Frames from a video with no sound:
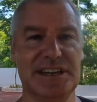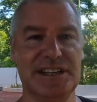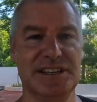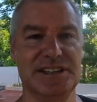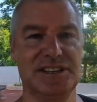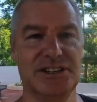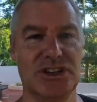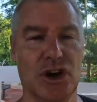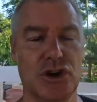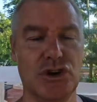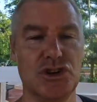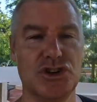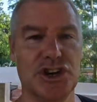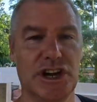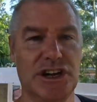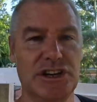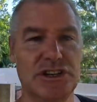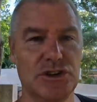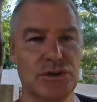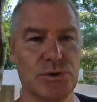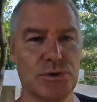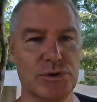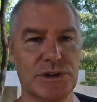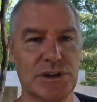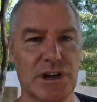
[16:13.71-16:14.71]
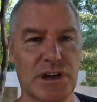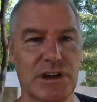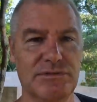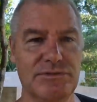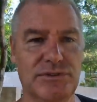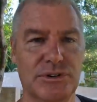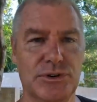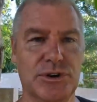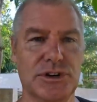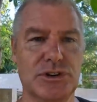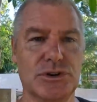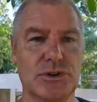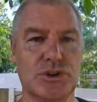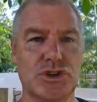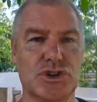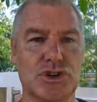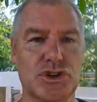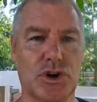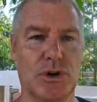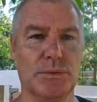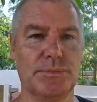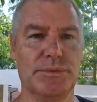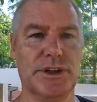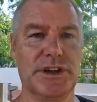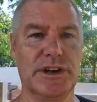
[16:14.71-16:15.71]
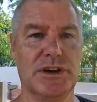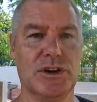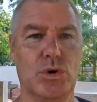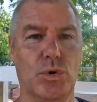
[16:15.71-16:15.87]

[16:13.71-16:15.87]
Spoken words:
Itoje doing a very good job there.